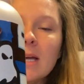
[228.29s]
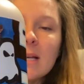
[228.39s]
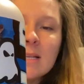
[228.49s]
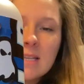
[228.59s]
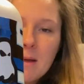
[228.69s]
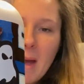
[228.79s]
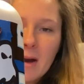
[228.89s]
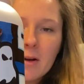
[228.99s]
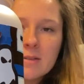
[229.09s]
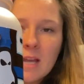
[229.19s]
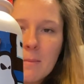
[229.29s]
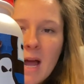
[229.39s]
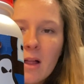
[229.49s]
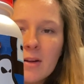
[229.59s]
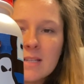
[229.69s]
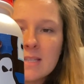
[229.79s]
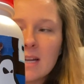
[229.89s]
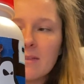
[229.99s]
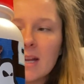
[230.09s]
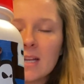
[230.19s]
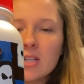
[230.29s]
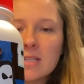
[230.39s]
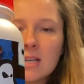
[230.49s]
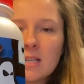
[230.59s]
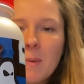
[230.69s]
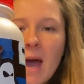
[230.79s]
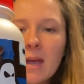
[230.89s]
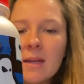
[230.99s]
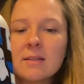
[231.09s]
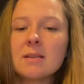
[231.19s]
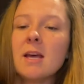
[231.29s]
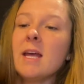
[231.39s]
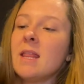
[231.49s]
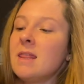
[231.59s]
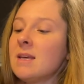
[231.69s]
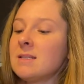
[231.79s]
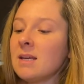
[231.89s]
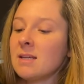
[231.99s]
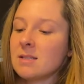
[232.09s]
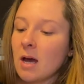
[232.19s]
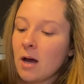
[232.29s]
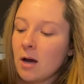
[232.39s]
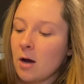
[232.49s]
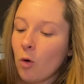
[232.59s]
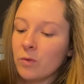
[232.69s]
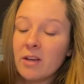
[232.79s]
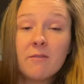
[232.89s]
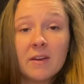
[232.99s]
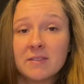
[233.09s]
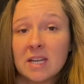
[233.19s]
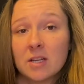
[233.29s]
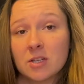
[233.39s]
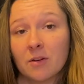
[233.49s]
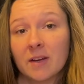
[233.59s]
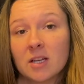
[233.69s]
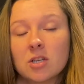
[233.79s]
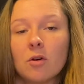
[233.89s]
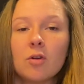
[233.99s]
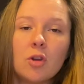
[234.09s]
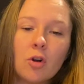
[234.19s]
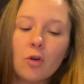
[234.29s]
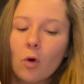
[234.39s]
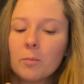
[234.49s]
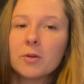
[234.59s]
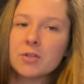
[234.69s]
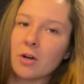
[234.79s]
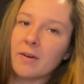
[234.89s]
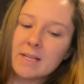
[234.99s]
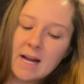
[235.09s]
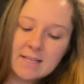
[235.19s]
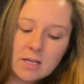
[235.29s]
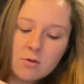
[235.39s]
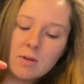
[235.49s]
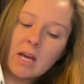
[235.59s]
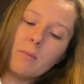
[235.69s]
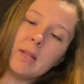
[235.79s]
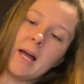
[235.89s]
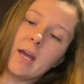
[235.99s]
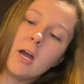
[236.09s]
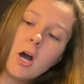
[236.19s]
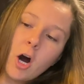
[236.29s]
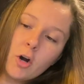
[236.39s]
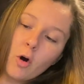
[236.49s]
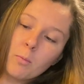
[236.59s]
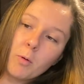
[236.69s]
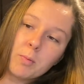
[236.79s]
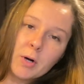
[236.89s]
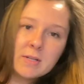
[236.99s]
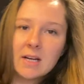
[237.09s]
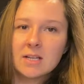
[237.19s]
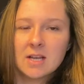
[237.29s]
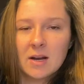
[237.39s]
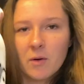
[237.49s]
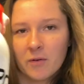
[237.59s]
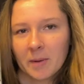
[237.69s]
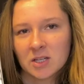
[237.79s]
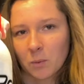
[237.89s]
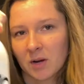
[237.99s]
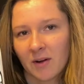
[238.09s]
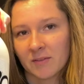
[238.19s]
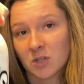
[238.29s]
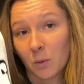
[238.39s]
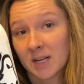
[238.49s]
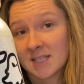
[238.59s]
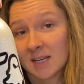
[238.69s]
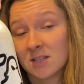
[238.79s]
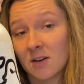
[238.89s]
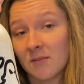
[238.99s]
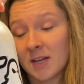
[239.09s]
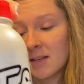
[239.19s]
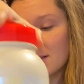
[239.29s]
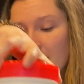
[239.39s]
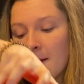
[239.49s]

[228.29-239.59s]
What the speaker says: same macros, same calories, instead of getting just 6 packets. This is only 15 servings. So your normal serving size that you get with like a normal protein is anywhere from like 25 to 26 servings.